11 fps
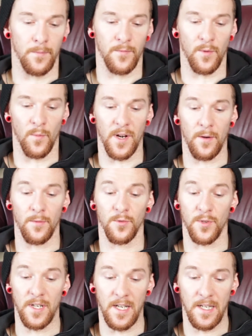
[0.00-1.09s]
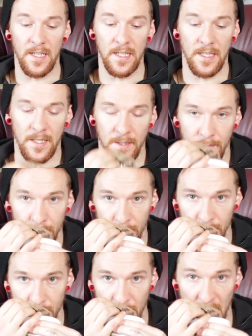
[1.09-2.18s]
From what I'm reading,
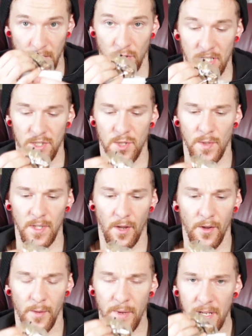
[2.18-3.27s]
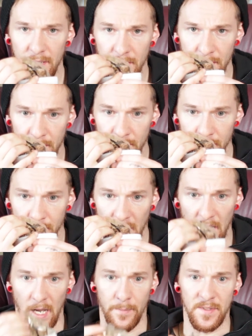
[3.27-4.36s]
I looked into it a little bit.
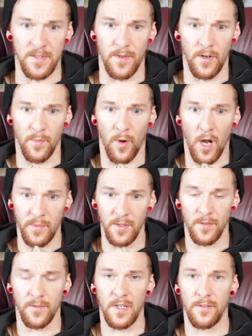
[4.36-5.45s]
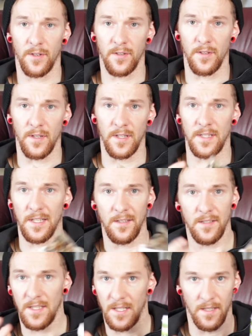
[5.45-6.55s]
It's a very popular flavor in the
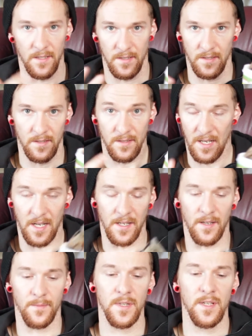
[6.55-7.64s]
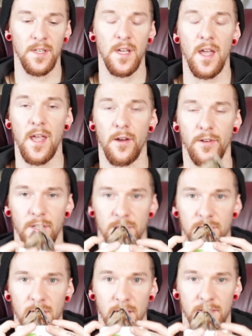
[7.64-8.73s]
India kind of
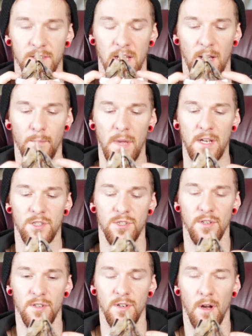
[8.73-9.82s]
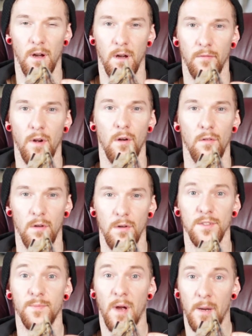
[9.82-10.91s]
areas. It's like a mixture of
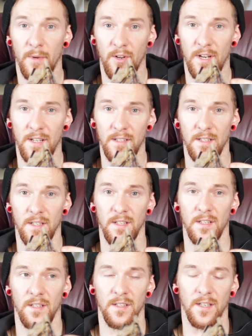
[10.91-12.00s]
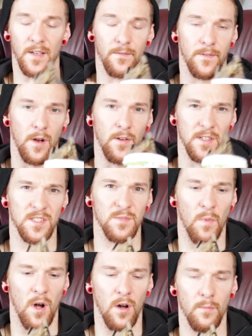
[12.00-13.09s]
rose pomegranate and like a very
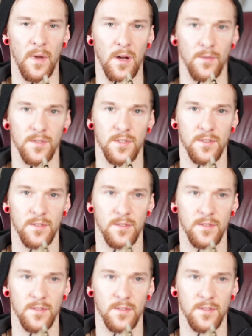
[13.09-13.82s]
small amount